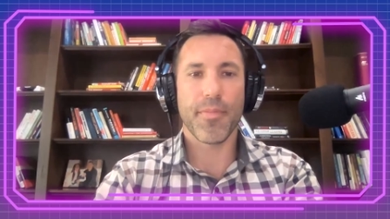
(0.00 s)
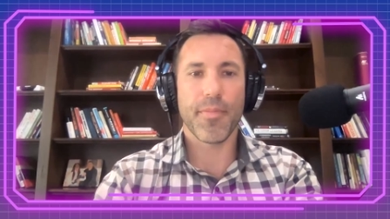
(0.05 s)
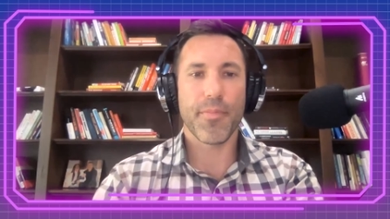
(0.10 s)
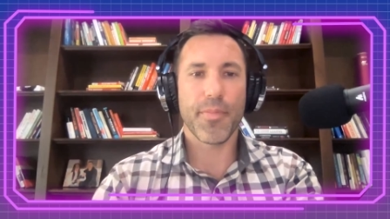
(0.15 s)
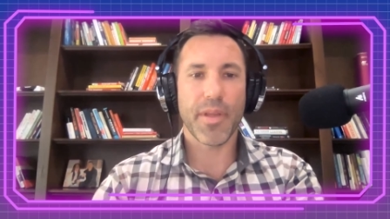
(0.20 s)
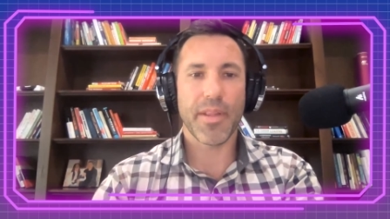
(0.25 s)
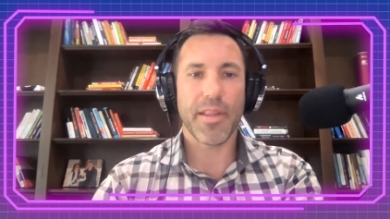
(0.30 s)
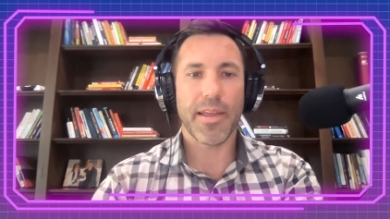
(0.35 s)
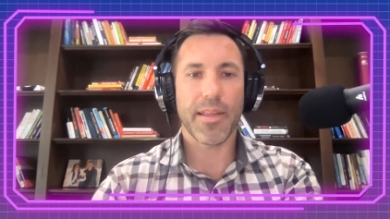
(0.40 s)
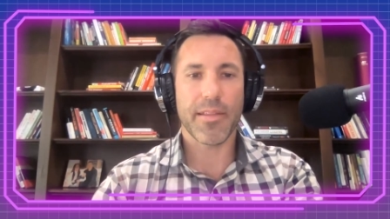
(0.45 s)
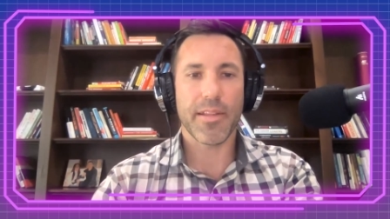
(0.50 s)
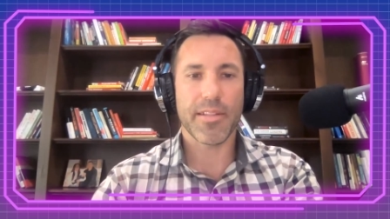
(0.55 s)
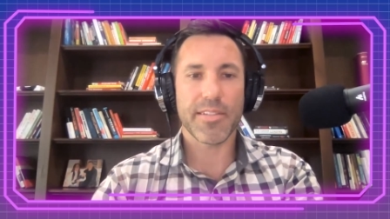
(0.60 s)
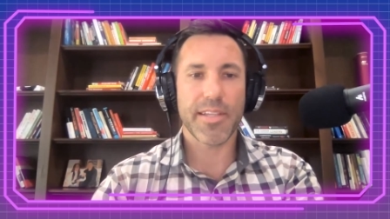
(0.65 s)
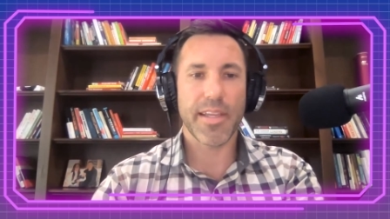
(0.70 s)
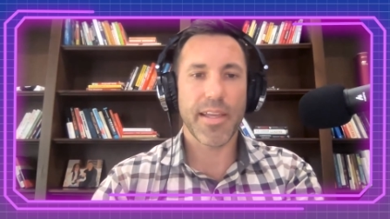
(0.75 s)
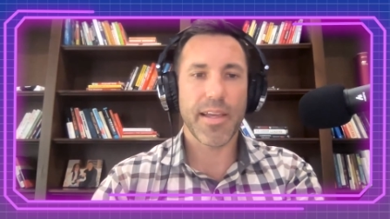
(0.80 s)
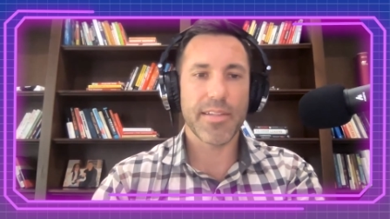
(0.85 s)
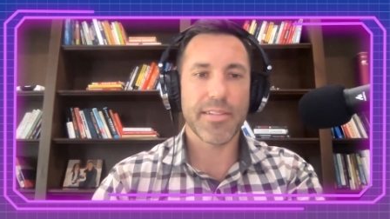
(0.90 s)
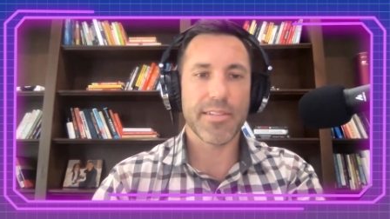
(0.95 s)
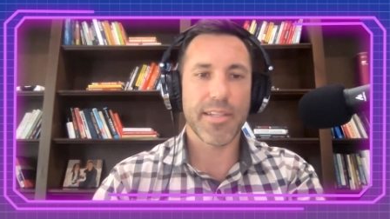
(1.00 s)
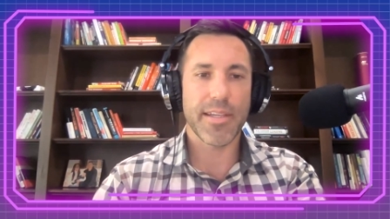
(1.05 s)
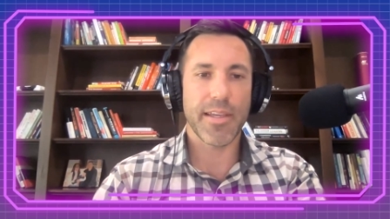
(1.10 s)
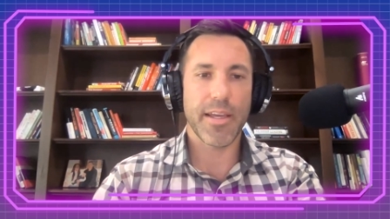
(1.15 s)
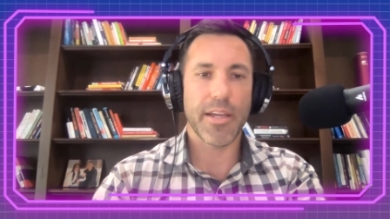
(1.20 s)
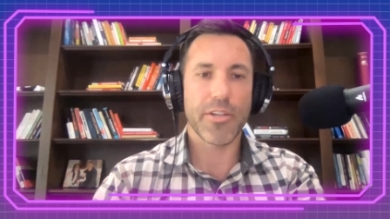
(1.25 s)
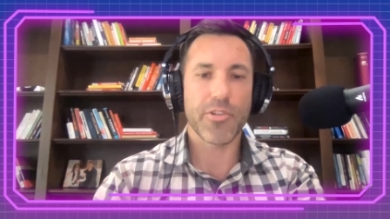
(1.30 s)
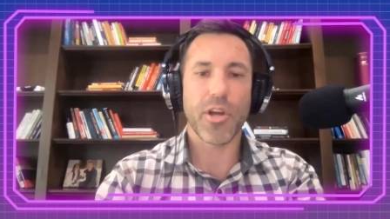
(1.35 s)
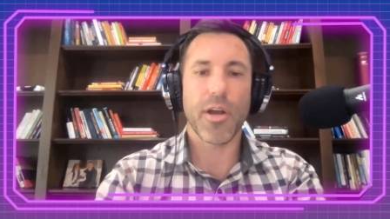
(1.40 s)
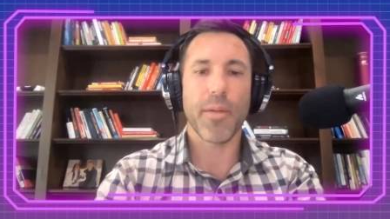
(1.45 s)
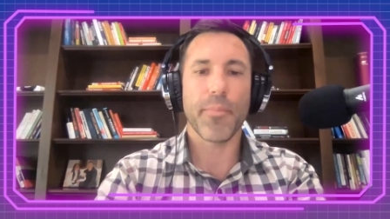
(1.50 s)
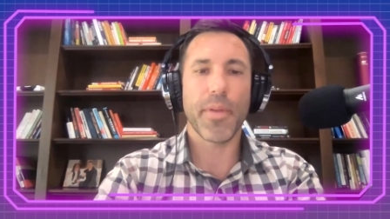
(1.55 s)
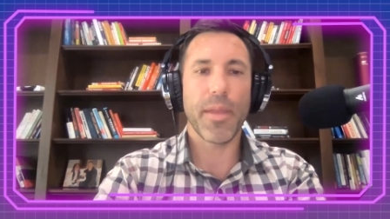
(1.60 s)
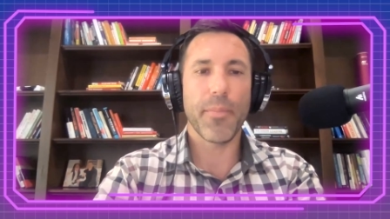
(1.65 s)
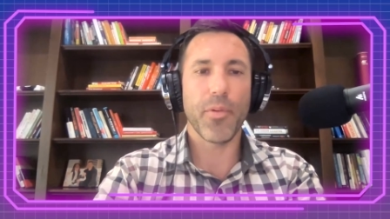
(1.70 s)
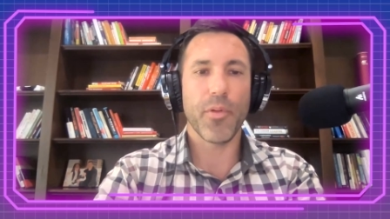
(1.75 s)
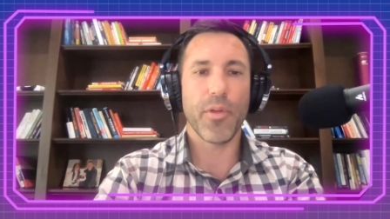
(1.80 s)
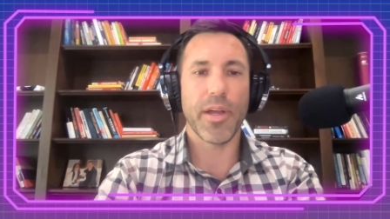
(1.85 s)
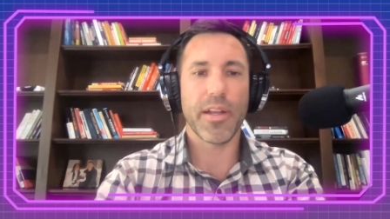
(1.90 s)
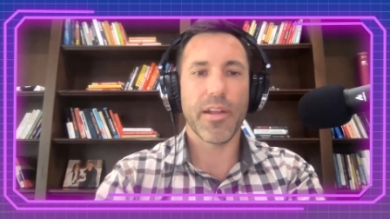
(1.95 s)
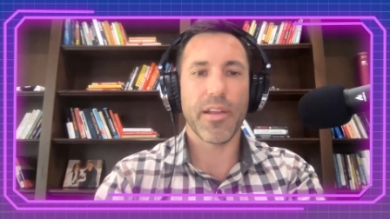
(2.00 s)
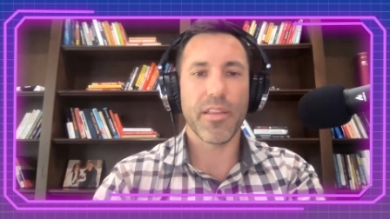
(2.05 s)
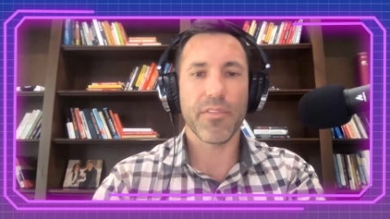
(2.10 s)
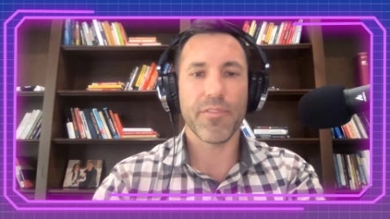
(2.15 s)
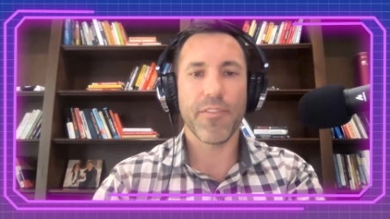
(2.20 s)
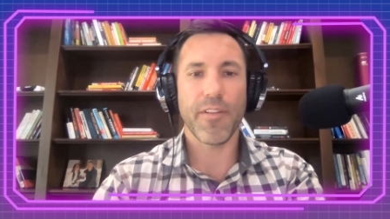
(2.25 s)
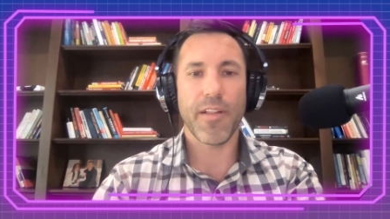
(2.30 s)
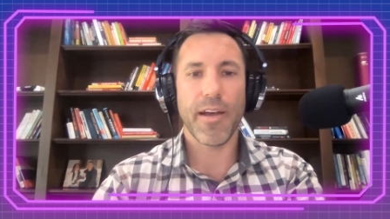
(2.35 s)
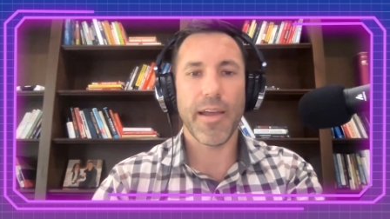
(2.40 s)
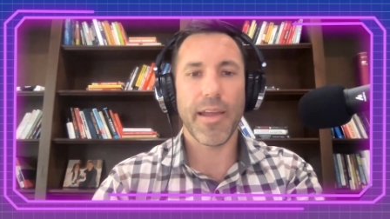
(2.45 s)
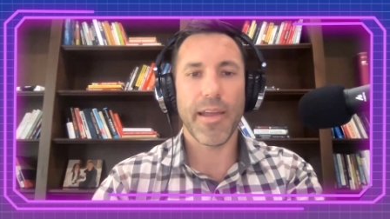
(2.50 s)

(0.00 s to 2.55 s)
But like, let's say I'd say I drop people in on the fly